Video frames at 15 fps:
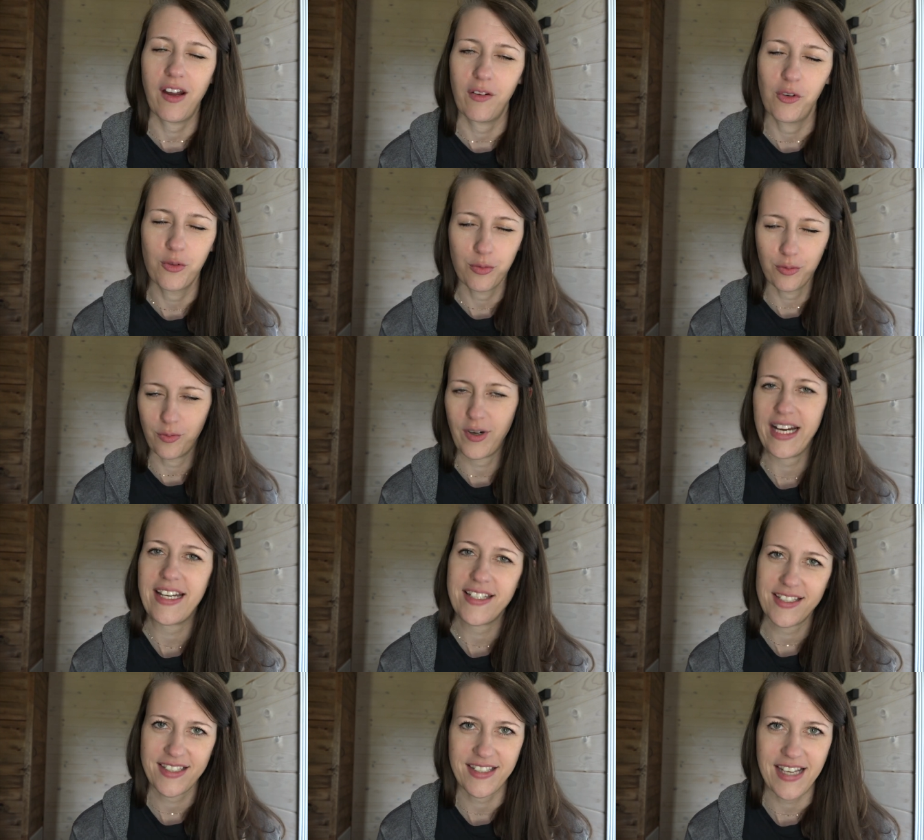a
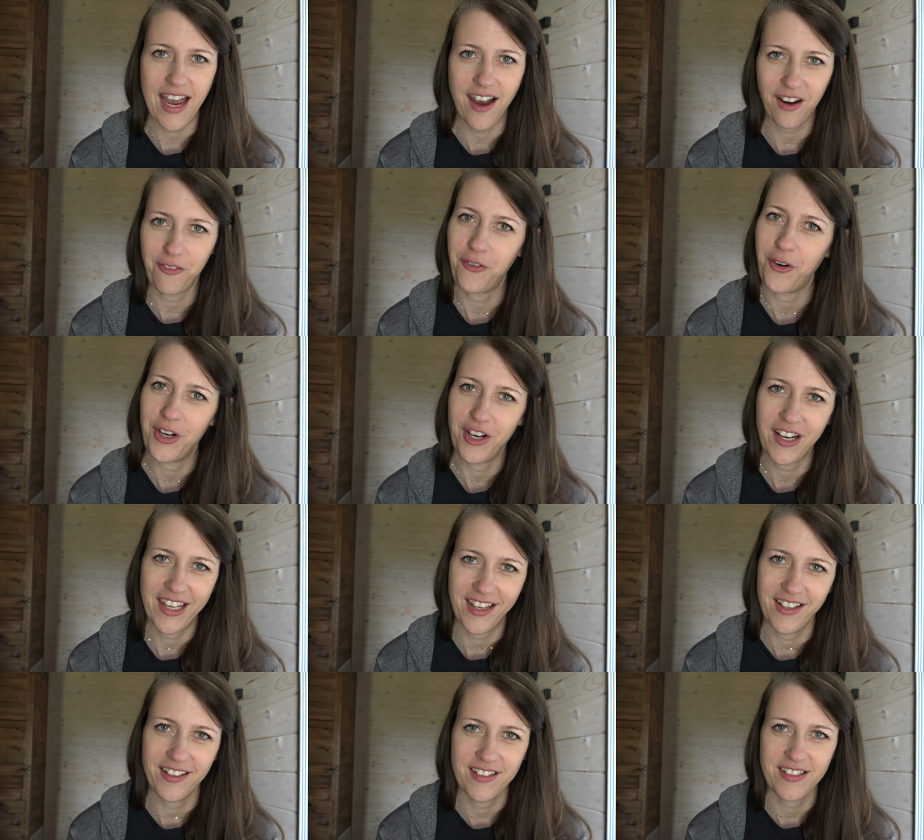great snack for your
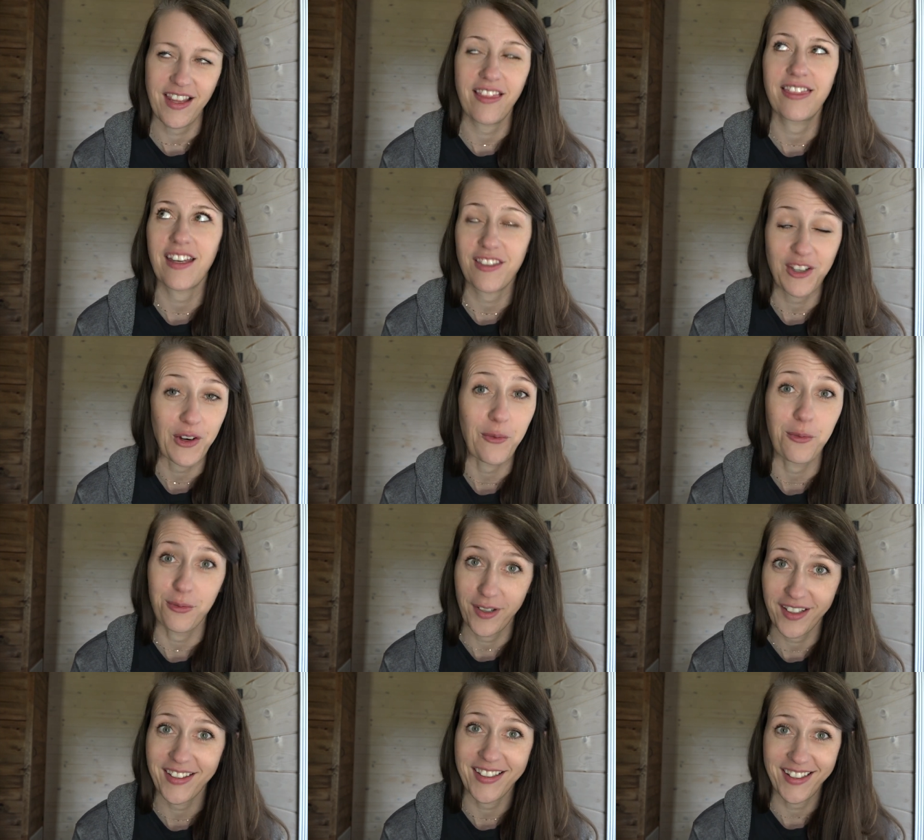kids that they're
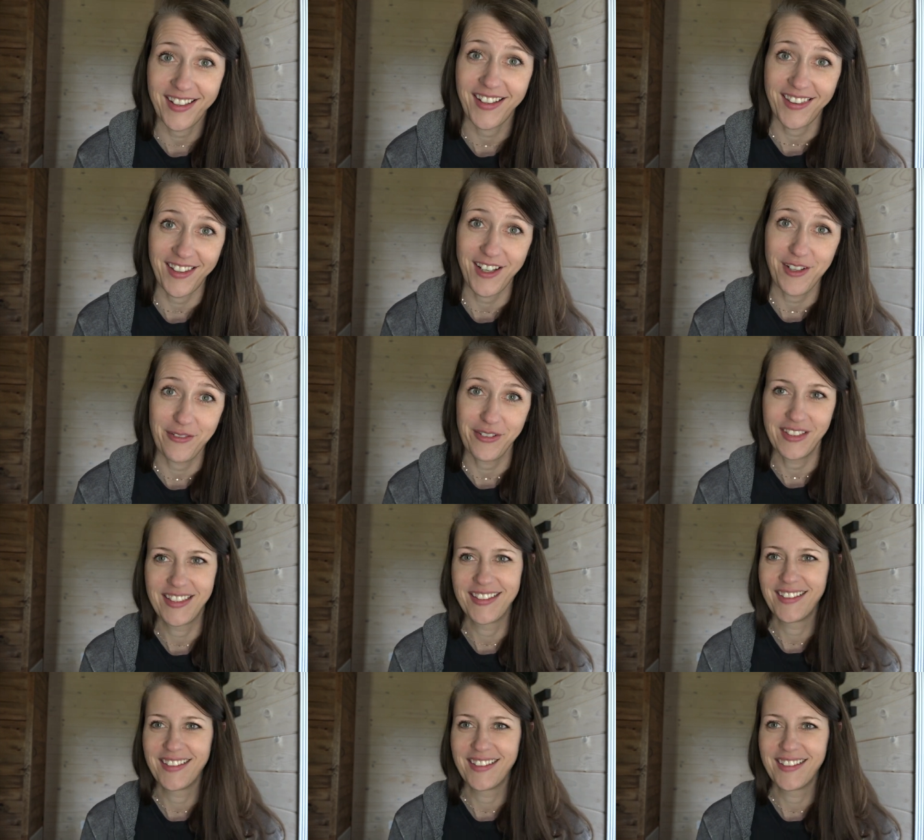really gonna love.